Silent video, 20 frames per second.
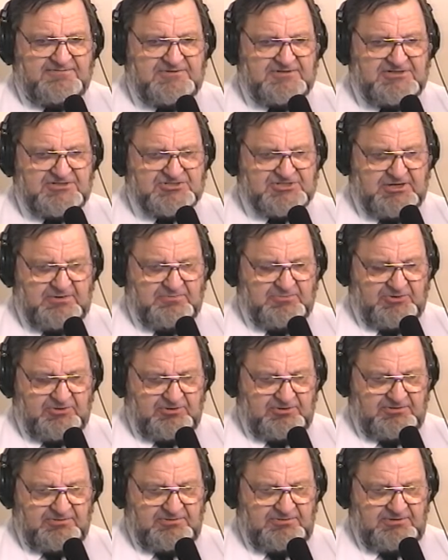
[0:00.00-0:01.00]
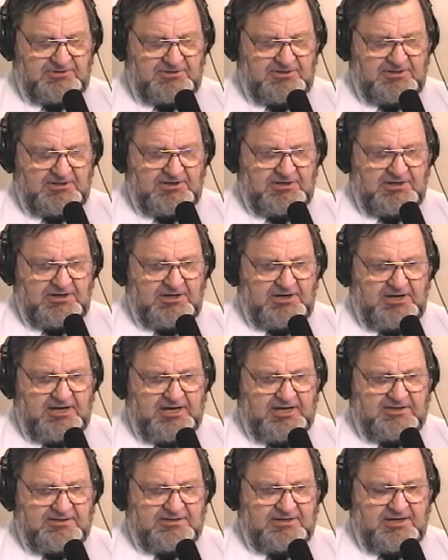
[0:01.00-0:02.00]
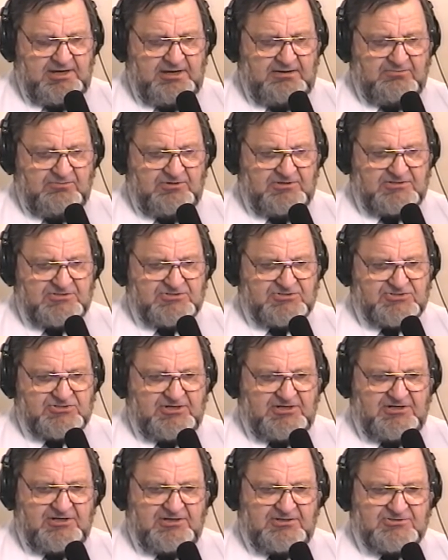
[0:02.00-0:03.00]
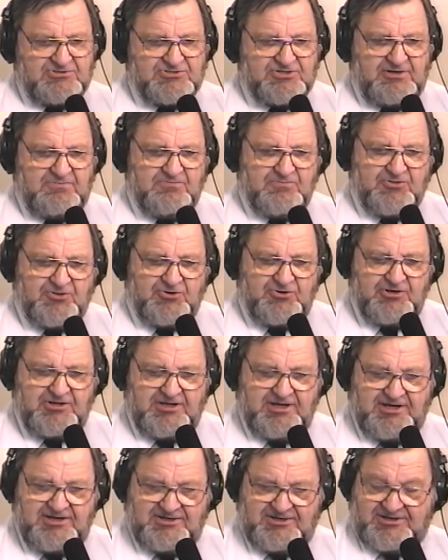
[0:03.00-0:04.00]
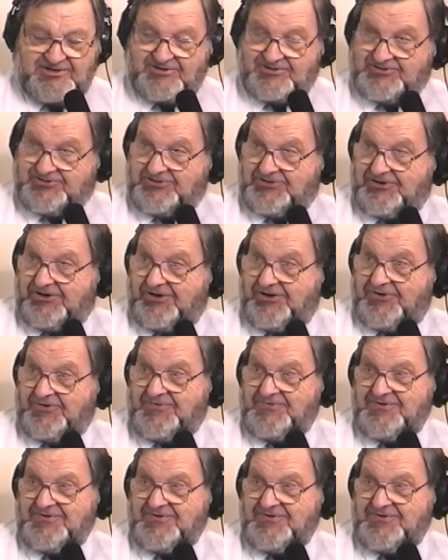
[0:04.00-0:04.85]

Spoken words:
December, and that was some 38 years ago.